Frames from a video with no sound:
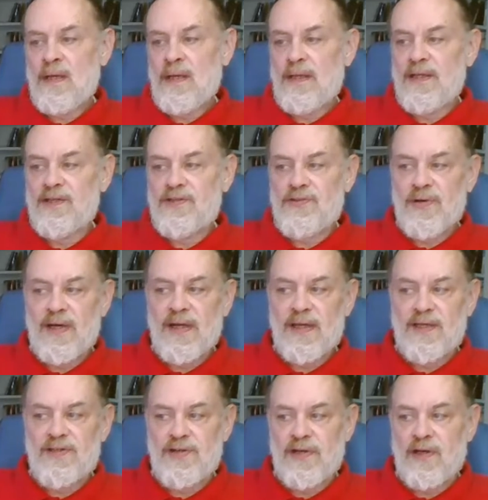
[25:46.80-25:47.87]
In these trying
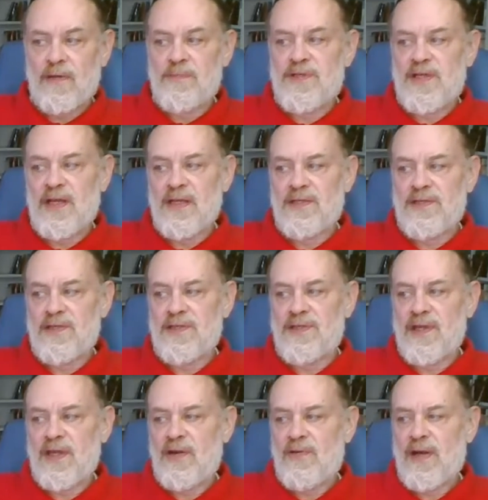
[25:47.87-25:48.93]
circumstances,
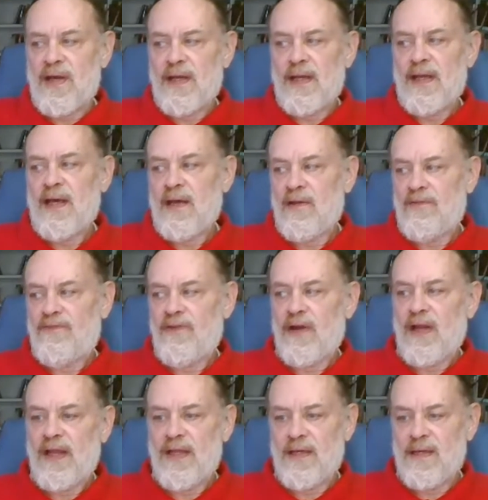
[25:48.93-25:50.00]
they cried aloud for
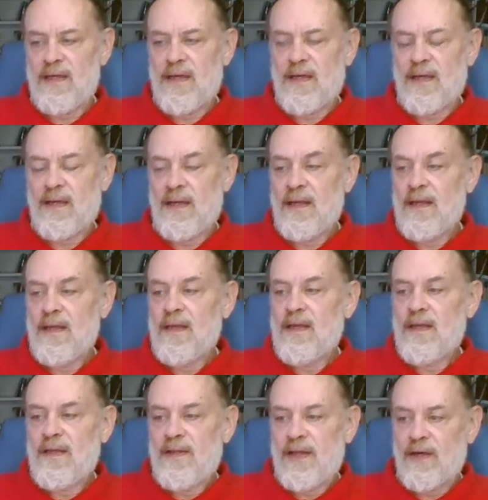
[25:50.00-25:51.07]
Layton,
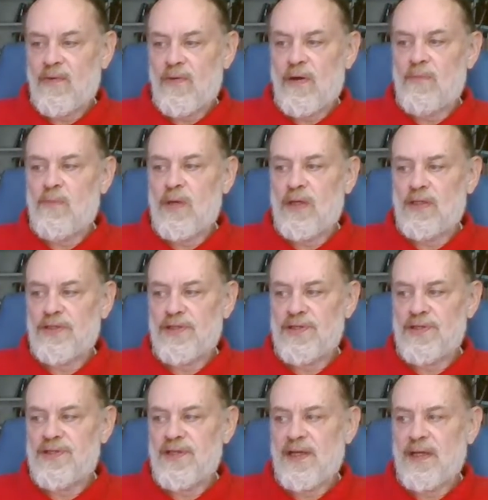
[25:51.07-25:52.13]
that Cromwell
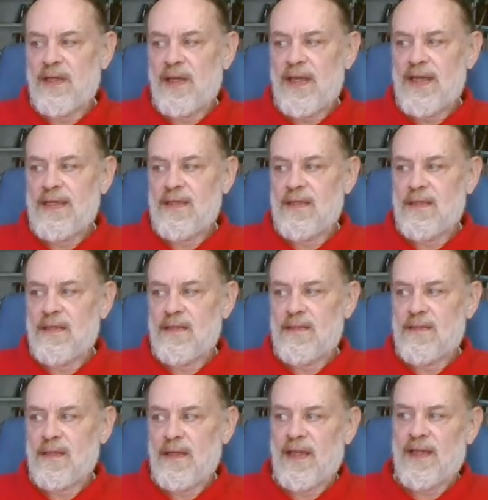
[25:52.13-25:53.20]
should send Layton
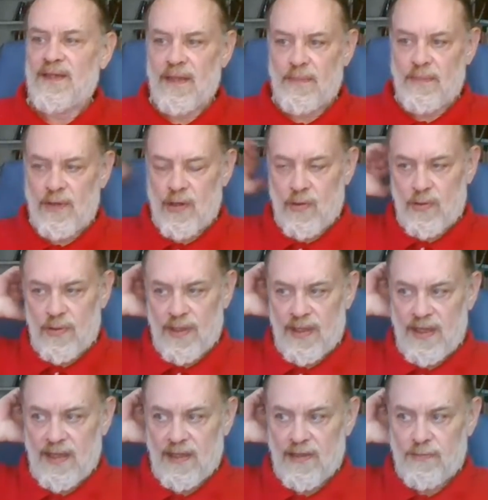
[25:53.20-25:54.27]
to let them know the
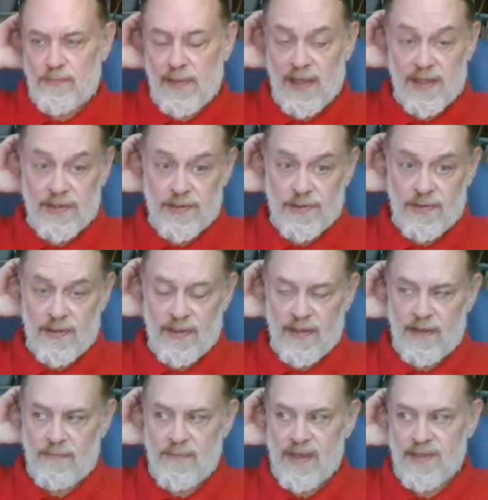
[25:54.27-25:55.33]
king's pleasure in
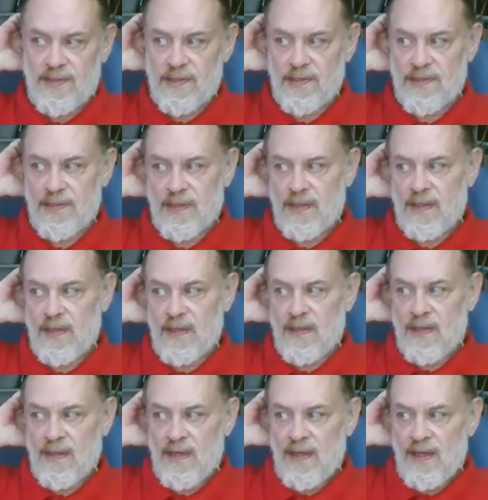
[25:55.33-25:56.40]
their business,
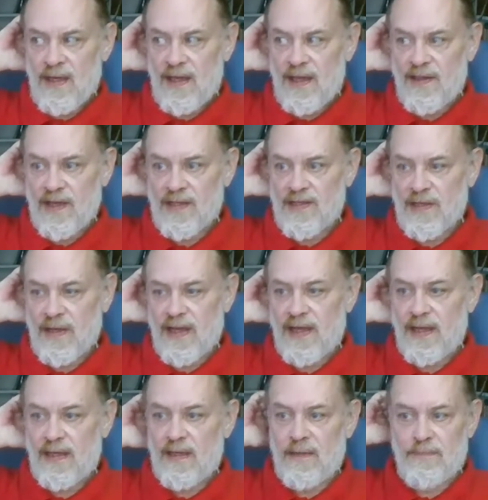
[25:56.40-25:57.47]
and thus
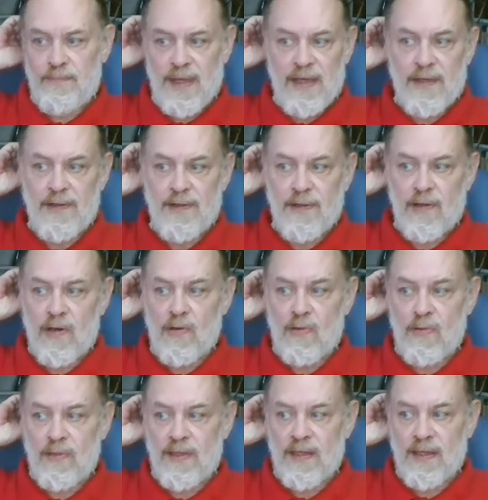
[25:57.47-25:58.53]
Legh and Petre
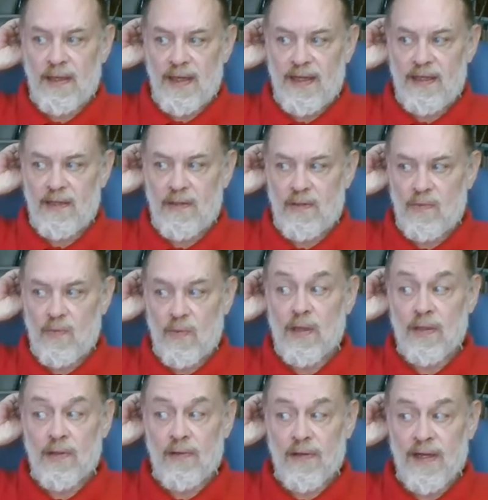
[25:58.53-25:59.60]
owned in Layton
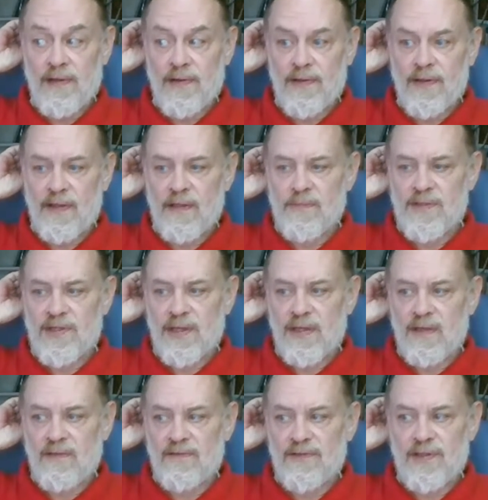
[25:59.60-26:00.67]
one greater than
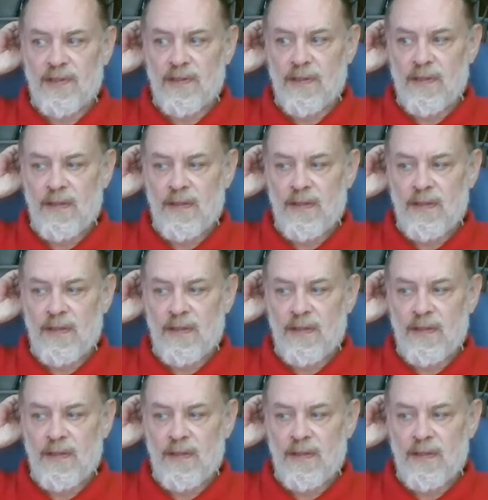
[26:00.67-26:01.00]
themselves.